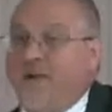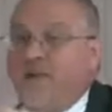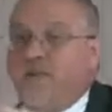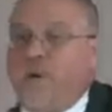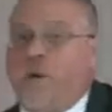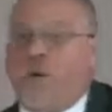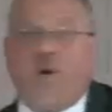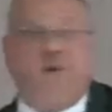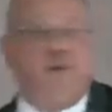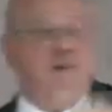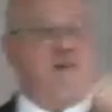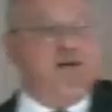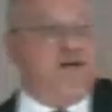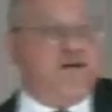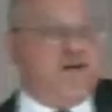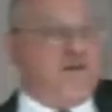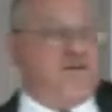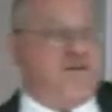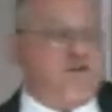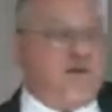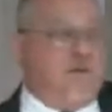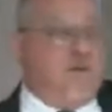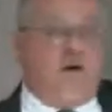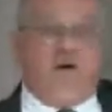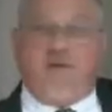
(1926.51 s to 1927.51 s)
be more than
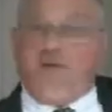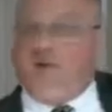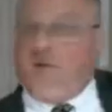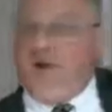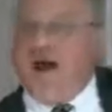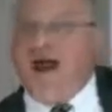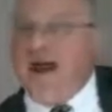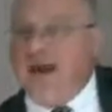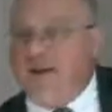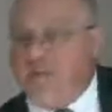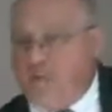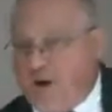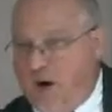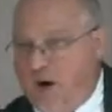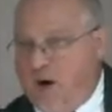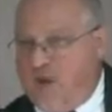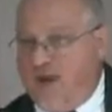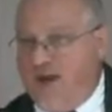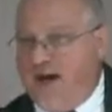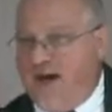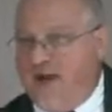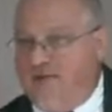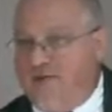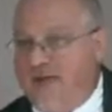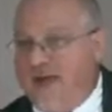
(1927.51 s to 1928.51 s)
just some other ram
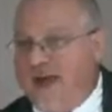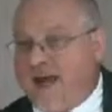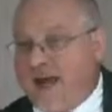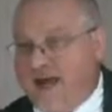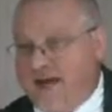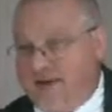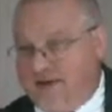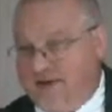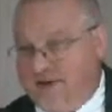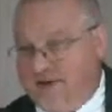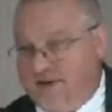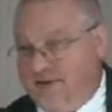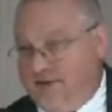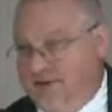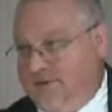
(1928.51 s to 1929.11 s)
caught in a thicket.